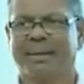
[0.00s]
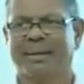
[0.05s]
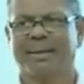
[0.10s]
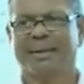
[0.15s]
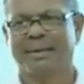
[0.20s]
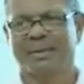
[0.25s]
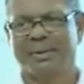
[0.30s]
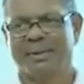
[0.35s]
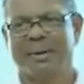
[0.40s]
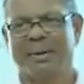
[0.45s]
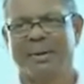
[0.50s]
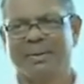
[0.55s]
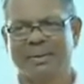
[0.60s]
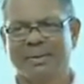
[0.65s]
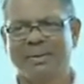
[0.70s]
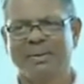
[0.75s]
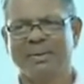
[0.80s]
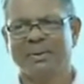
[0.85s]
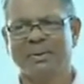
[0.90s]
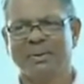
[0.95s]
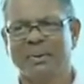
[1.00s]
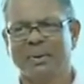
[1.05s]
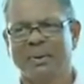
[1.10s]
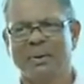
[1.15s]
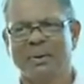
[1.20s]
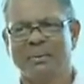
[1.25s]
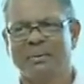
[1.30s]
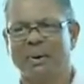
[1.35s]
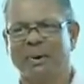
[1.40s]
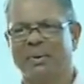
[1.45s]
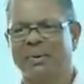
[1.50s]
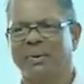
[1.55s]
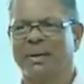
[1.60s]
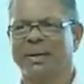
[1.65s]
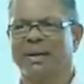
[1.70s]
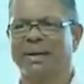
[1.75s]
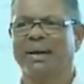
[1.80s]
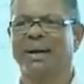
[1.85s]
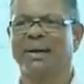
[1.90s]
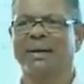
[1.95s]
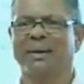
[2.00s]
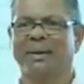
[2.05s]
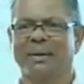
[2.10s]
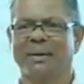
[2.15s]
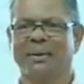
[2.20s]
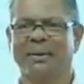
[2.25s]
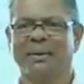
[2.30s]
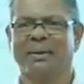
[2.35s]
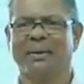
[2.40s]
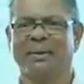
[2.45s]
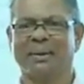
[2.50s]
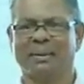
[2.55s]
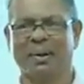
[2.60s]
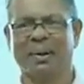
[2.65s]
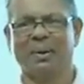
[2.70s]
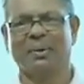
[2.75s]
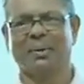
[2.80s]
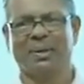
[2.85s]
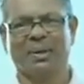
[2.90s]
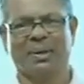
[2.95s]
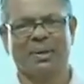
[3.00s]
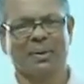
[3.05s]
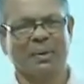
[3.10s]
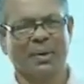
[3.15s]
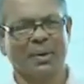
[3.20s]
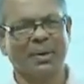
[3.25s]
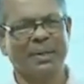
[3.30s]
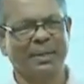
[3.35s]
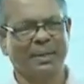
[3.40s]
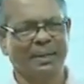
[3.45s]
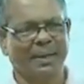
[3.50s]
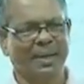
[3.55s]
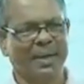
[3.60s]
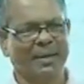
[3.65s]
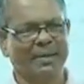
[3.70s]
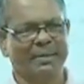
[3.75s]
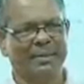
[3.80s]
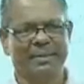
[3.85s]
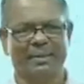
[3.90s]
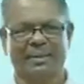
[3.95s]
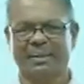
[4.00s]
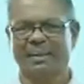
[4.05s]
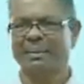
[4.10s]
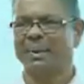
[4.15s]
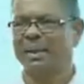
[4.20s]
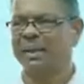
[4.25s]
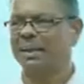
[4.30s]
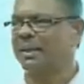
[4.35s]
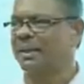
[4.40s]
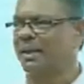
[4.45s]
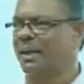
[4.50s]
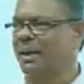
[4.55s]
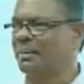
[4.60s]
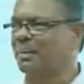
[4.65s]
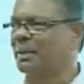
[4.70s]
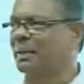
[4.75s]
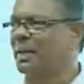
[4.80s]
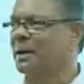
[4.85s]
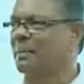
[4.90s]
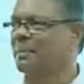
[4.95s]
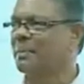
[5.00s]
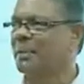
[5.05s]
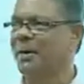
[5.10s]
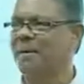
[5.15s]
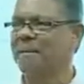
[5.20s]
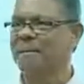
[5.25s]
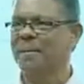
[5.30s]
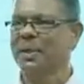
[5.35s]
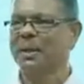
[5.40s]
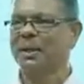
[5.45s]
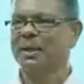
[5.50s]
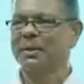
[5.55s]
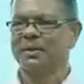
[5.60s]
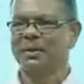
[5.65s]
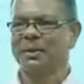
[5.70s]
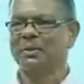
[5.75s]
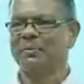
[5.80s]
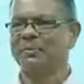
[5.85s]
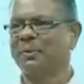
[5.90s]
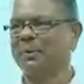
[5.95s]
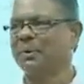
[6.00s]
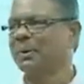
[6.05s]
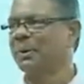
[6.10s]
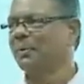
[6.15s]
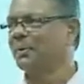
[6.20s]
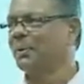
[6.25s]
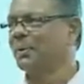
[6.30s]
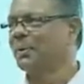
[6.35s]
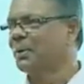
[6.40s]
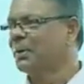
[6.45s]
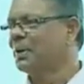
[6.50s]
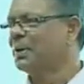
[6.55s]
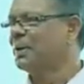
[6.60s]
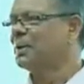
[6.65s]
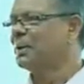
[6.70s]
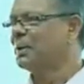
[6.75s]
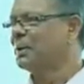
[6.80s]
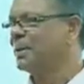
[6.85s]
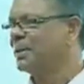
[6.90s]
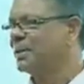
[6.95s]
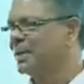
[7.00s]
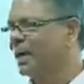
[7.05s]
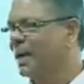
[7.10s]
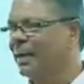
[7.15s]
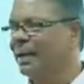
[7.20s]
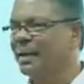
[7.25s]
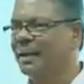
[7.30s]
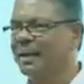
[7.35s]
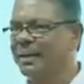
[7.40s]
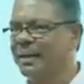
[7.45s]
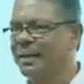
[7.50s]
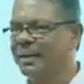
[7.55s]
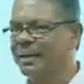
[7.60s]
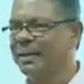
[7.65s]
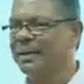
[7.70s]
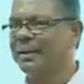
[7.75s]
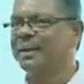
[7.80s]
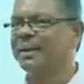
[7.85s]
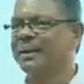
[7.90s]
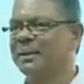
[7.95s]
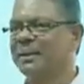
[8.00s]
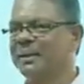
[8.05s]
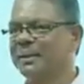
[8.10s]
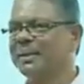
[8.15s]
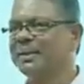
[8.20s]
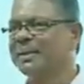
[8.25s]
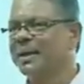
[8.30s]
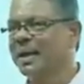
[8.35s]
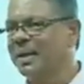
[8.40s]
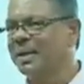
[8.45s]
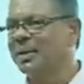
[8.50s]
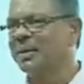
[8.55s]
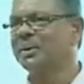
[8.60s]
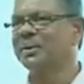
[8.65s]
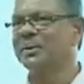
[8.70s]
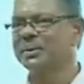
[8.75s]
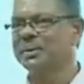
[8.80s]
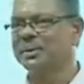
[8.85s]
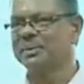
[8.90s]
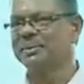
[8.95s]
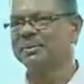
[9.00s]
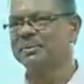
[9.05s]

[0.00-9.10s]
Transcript: about it, right? About a coin, there is a simile in the Abhidhamma. So if you give a coin to a child, the child knows